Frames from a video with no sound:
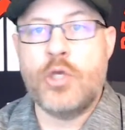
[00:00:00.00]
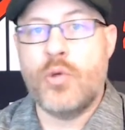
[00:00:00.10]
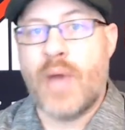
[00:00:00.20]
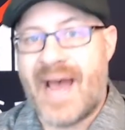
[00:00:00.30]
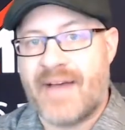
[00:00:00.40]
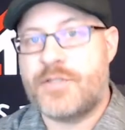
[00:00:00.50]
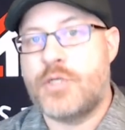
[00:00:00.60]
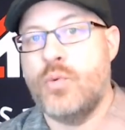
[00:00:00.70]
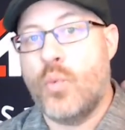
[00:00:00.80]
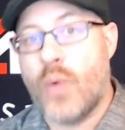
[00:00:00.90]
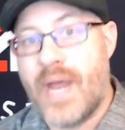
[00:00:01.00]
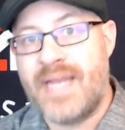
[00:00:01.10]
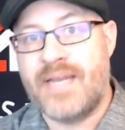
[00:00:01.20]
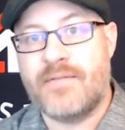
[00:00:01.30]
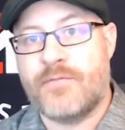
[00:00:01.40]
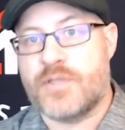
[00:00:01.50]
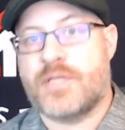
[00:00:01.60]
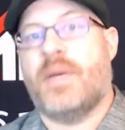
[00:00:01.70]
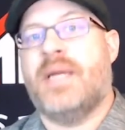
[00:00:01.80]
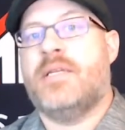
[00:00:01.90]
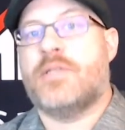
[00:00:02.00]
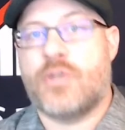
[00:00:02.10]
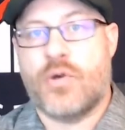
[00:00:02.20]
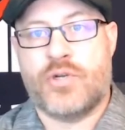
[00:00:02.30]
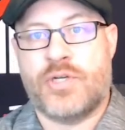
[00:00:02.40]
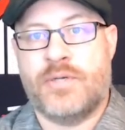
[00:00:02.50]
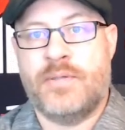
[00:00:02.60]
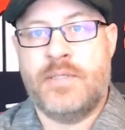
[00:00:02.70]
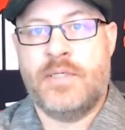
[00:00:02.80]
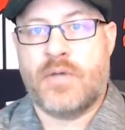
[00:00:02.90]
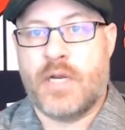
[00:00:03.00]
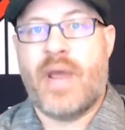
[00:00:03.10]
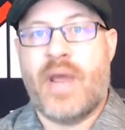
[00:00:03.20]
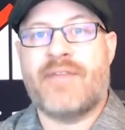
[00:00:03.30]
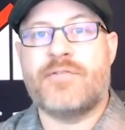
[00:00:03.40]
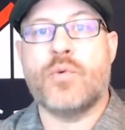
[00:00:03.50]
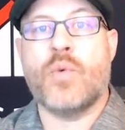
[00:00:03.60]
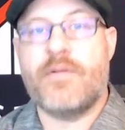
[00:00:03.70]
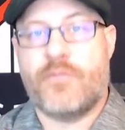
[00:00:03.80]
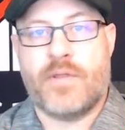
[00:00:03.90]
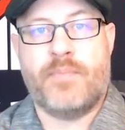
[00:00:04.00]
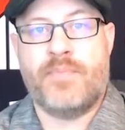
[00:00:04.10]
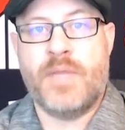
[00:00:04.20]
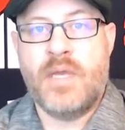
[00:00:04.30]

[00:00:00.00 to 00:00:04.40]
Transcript: you have to wait for somebody to search, right? You have to wait for them.